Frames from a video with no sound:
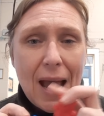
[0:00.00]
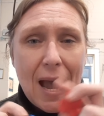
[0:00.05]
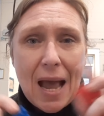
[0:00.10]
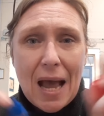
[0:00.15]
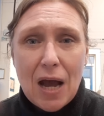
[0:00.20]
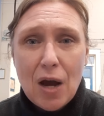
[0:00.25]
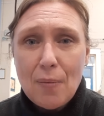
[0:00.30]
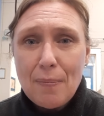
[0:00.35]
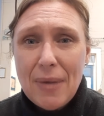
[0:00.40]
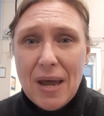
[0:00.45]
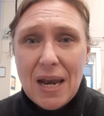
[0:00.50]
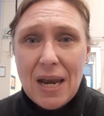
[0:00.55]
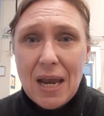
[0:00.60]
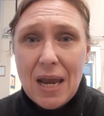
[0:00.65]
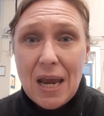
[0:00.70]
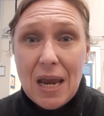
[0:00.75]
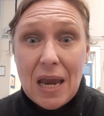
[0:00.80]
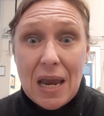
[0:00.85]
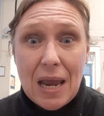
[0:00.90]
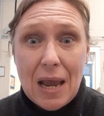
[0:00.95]
how
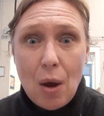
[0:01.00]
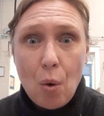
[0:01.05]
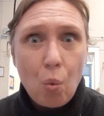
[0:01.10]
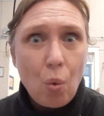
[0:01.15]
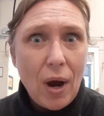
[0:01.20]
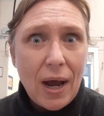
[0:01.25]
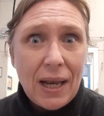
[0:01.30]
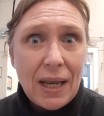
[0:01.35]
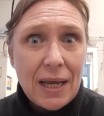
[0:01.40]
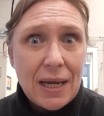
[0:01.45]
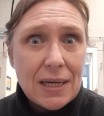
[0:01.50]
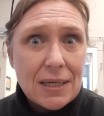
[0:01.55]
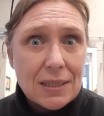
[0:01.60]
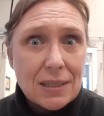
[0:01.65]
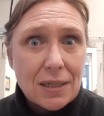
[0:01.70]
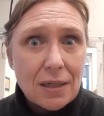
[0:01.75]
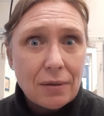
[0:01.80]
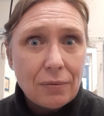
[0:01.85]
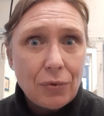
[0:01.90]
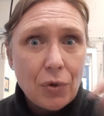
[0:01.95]
many
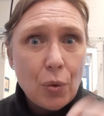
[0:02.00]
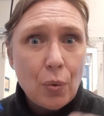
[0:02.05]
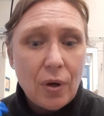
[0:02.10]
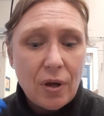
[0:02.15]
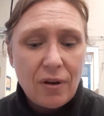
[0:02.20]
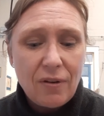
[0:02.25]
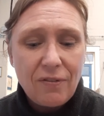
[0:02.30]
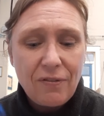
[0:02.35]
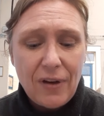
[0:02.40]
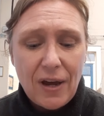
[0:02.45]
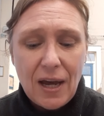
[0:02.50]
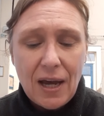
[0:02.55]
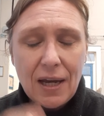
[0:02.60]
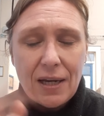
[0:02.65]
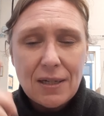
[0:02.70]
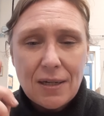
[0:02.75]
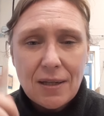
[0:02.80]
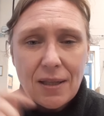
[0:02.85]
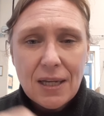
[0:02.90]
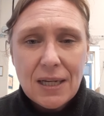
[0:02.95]
wellies you can
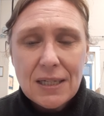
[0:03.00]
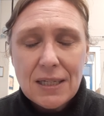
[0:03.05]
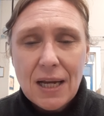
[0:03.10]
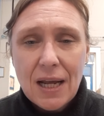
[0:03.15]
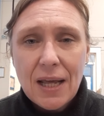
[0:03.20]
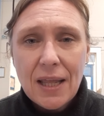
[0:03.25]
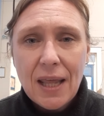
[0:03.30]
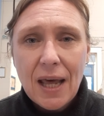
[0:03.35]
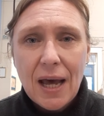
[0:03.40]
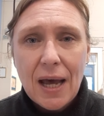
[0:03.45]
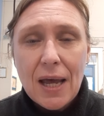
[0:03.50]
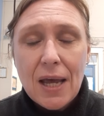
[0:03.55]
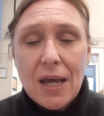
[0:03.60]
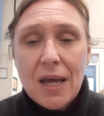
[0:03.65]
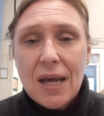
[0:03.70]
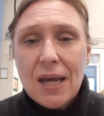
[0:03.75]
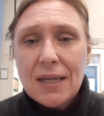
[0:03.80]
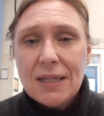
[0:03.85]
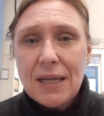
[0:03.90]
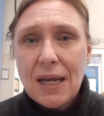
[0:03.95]
find, things like that.
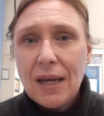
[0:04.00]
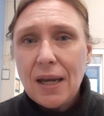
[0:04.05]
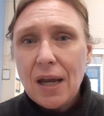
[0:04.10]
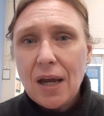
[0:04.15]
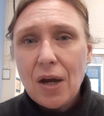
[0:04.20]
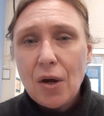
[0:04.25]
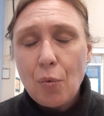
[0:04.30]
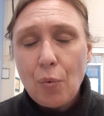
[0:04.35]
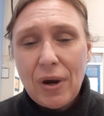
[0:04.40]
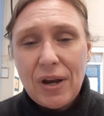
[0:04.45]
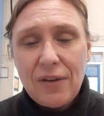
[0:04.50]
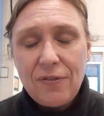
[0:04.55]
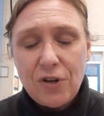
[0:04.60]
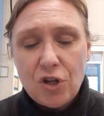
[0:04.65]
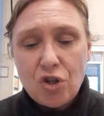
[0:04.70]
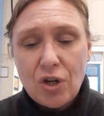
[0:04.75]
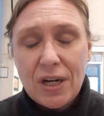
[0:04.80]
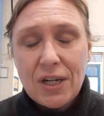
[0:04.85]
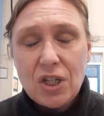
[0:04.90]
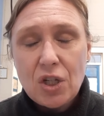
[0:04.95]
So if
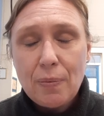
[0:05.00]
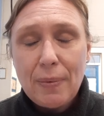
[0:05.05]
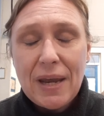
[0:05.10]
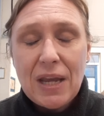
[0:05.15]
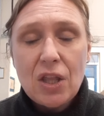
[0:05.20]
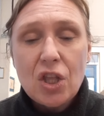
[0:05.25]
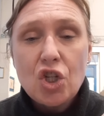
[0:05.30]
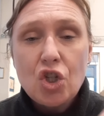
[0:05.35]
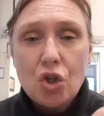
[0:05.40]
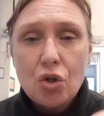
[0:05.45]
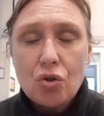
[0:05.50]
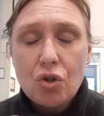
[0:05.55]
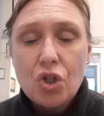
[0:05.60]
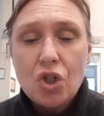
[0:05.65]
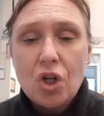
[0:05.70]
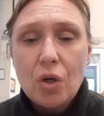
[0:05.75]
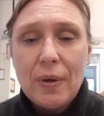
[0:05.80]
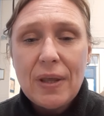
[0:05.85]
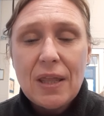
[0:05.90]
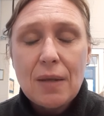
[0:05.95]
you're trying to make the children
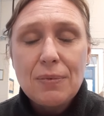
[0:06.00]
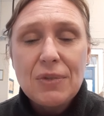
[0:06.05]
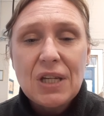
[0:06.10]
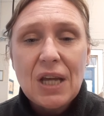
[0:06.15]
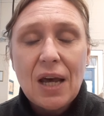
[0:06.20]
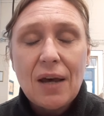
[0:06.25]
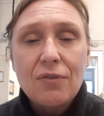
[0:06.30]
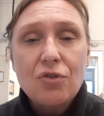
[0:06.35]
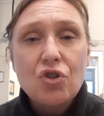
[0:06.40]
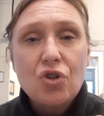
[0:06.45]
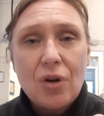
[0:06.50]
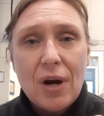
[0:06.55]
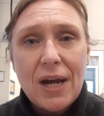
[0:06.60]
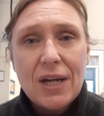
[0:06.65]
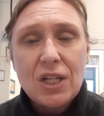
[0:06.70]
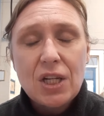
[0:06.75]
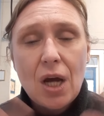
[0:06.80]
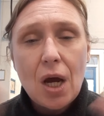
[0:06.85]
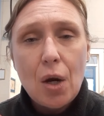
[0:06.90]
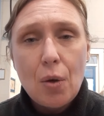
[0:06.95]
do it themselves, try
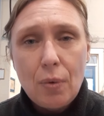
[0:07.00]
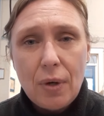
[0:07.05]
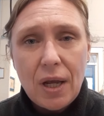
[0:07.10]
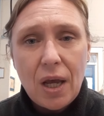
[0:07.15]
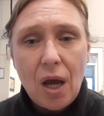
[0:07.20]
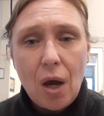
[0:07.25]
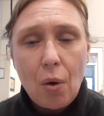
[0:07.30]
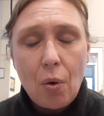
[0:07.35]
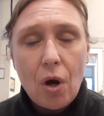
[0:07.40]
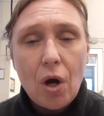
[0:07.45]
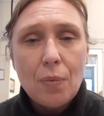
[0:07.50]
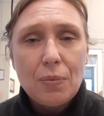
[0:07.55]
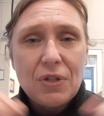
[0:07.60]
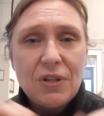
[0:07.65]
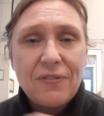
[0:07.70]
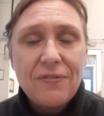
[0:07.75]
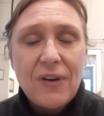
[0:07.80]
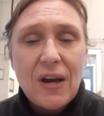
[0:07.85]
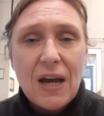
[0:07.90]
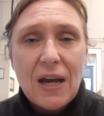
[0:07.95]
to only go up
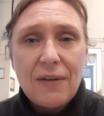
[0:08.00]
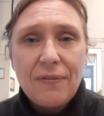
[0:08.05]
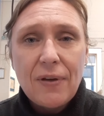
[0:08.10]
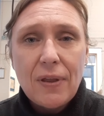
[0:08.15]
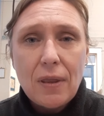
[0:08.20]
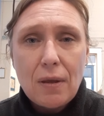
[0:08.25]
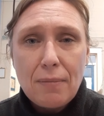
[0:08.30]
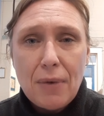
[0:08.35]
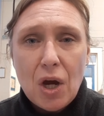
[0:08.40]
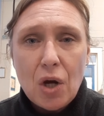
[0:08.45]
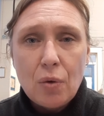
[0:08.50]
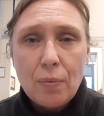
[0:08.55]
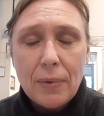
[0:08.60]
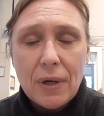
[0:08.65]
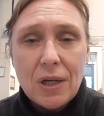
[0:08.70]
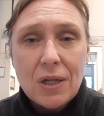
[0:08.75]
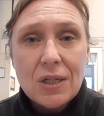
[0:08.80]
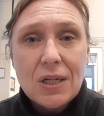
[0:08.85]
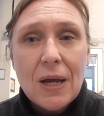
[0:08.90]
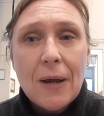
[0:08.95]
to 5 at the
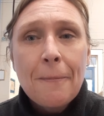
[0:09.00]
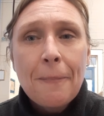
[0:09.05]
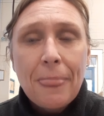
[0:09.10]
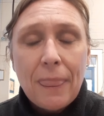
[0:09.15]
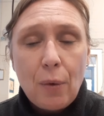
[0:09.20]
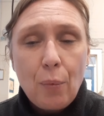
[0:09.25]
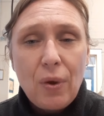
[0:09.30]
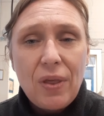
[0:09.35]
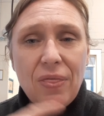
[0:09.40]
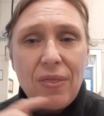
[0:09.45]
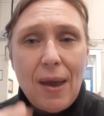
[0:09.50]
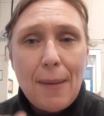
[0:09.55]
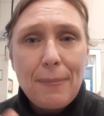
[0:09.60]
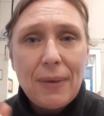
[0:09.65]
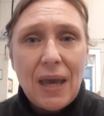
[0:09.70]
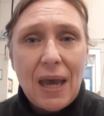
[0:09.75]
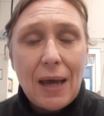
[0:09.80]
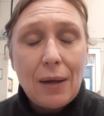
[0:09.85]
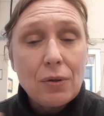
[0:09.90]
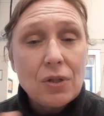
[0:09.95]
moment with them
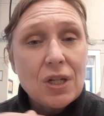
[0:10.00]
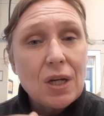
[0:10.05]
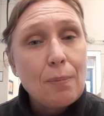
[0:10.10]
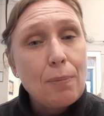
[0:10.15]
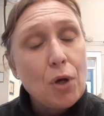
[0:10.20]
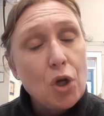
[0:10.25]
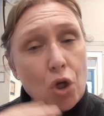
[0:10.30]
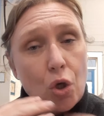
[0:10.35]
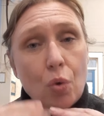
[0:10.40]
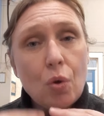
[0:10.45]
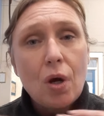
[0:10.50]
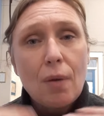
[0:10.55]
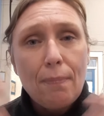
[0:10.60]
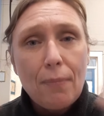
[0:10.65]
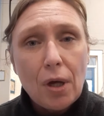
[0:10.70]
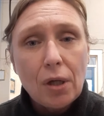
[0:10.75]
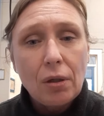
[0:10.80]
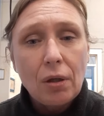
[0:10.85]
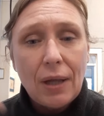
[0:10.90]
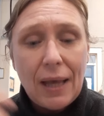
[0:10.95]
counting, but you can
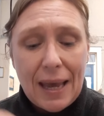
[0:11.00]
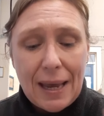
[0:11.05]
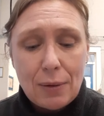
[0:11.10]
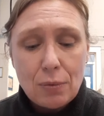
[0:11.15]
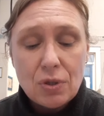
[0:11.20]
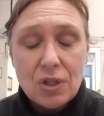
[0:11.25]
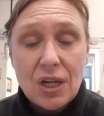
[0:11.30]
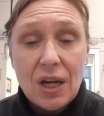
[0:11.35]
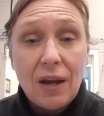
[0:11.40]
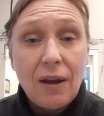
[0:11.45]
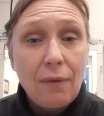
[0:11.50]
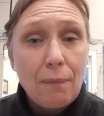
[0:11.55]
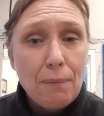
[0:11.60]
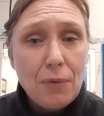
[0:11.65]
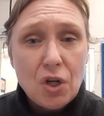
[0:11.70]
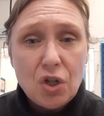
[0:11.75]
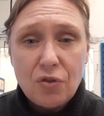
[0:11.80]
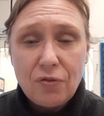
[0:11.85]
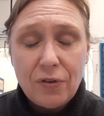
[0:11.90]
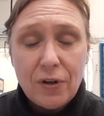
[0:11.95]
model counting
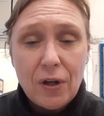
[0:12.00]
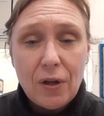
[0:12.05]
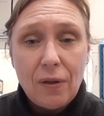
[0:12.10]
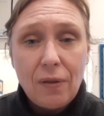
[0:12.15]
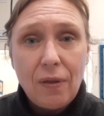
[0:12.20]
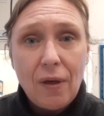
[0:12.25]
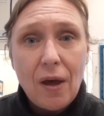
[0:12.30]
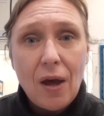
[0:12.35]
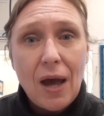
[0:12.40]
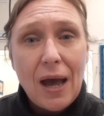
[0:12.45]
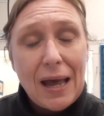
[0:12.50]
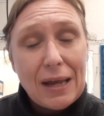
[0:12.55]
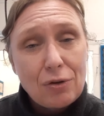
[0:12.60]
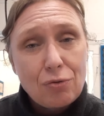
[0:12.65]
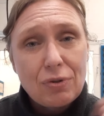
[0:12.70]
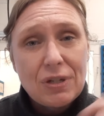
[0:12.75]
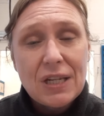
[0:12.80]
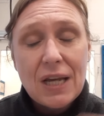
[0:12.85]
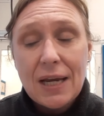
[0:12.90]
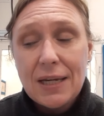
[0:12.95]
much further and
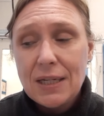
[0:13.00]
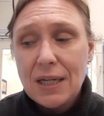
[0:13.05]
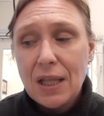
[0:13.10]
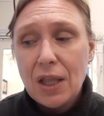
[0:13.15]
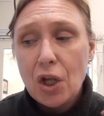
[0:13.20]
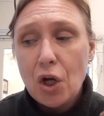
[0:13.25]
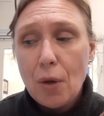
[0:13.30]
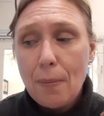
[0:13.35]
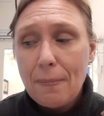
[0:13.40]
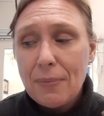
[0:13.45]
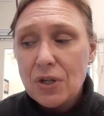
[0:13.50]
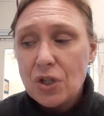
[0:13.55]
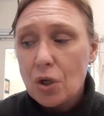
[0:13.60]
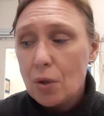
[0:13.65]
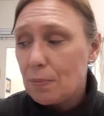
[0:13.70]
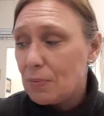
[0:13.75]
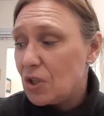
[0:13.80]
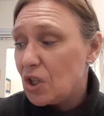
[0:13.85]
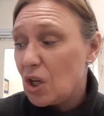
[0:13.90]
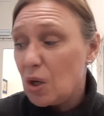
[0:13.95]
reciting the numbers
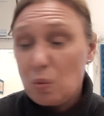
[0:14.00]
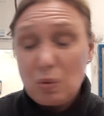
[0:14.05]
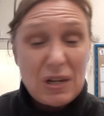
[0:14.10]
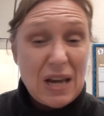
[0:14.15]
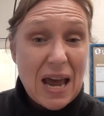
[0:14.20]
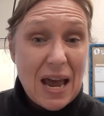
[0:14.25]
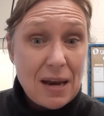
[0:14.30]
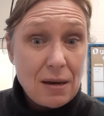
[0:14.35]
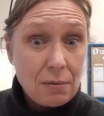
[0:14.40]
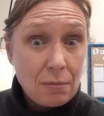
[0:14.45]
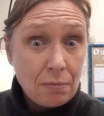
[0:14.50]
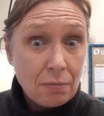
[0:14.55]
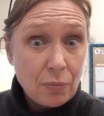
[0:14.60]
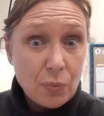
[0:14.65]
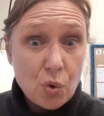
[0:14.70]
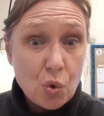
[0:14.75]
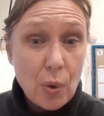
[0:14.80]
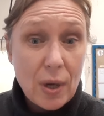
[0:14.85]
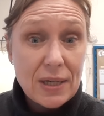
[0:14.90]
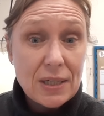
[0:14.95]
up to 10,
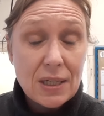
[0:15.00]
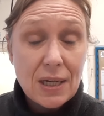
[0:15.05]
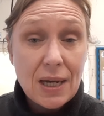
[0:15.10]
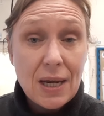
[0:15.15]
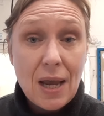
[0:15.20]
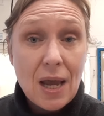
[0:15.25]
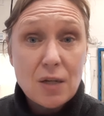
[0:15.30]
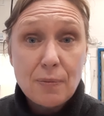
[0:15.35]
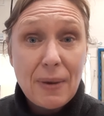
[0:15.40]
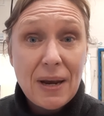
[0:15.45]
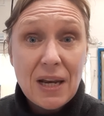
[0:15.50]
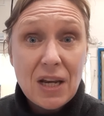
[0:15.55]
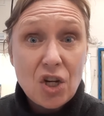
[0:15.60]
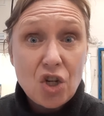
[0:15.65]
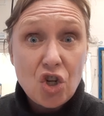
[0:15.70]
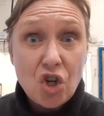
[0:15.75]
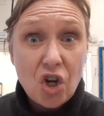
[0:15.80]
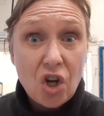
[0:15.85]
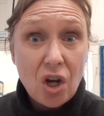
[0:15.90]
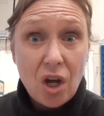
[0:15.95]
20, as many
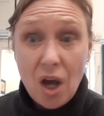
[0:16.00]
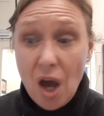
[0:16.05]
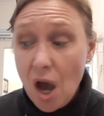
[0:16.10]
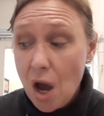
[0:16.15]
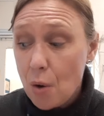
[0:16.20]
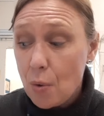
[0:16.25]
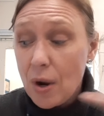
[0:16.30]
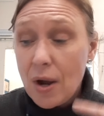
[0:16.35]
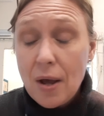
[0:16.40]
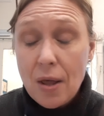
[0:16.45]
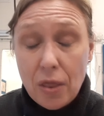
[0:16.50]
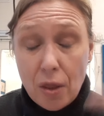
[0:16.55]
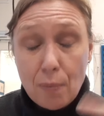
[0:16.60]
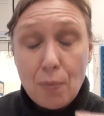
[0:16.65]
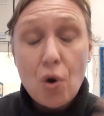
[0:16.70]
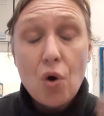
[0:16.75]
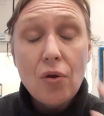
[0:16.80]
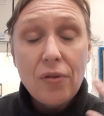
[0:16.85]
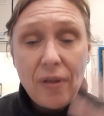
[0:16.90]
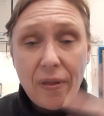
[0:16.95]
as you can go. The
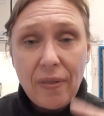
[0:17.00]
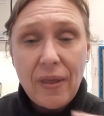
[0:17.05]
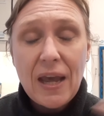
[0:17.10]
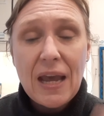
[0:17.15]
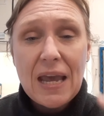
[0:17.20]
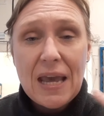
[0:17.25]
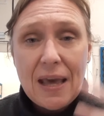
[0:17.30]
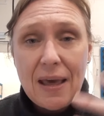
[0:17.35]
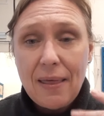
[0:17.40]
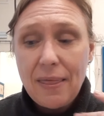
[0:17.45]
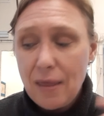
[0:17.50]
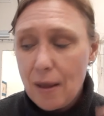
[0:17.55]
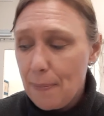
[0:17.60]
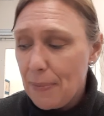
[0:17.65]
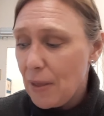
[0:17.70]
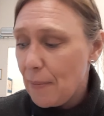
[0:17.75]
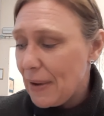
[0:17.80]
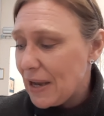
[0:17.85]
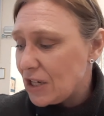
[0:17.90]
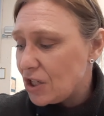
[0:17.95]
more that they hear
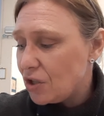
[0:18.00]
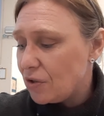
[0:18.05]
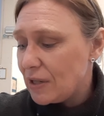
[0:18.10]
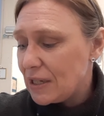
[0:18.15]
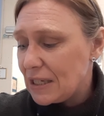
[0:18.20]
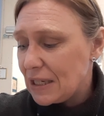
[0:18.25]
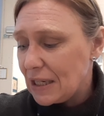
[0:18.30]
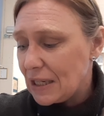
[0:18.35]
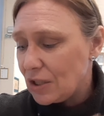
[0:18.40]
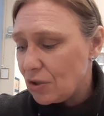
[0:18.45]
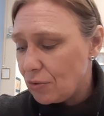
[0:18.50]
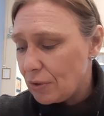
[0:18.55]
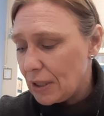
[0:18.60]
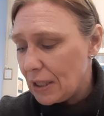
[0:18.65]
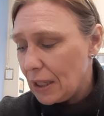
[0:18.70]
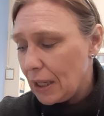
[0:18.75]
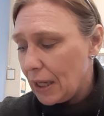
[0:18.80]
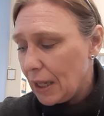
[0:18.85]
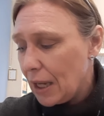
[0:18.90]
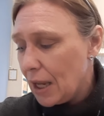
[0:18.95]
them, the better it is,
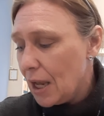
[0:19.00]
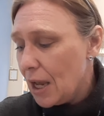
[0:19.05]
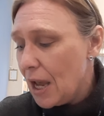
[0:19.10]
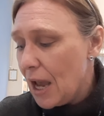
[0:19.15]
really.